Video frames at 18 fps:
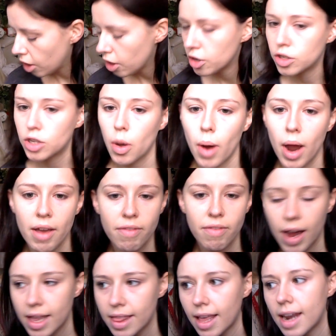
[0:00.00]
So I
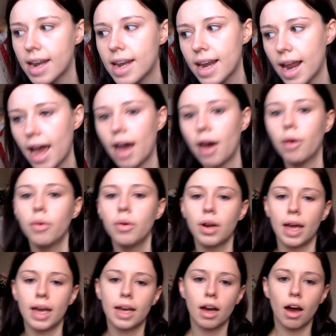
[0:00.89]
find that now,
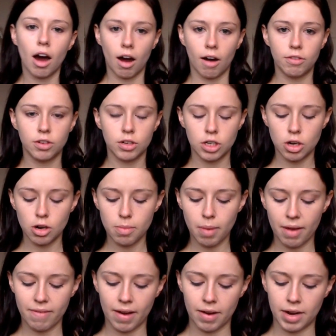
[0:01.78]
like after doing
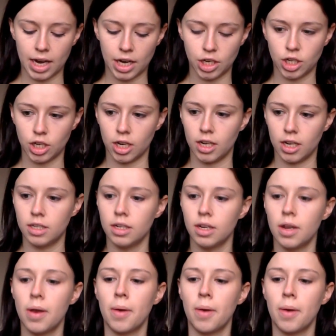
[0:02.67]
my foundation,